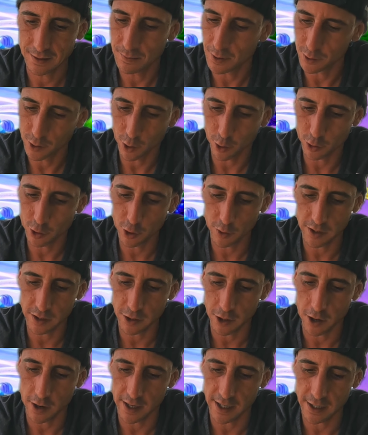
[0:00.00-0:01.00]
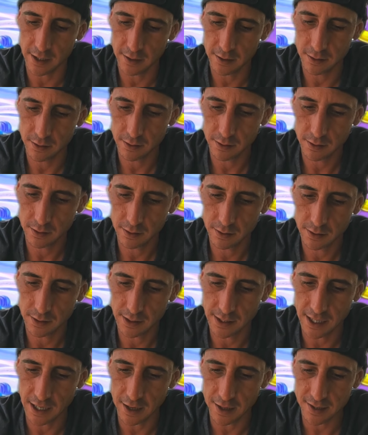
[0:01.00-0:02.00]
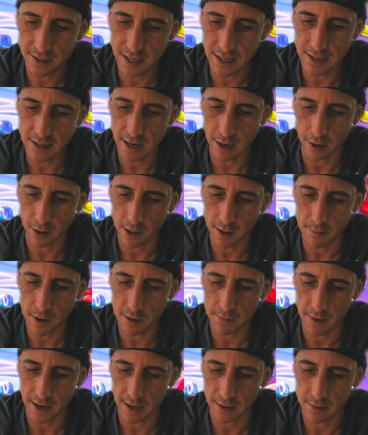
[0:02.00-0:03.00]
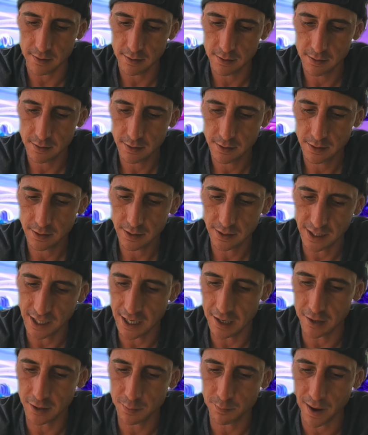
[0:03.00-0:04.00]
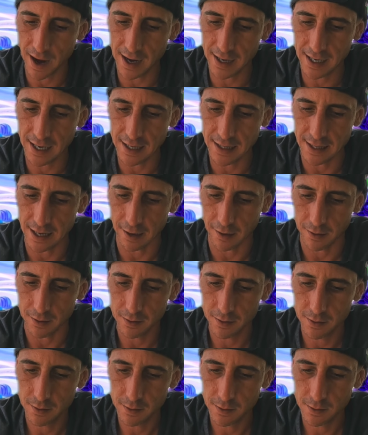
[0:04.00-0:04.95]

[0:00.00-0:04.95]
Come on. Don't do it dirty. Get us in there. Come on, man. Get us back in there.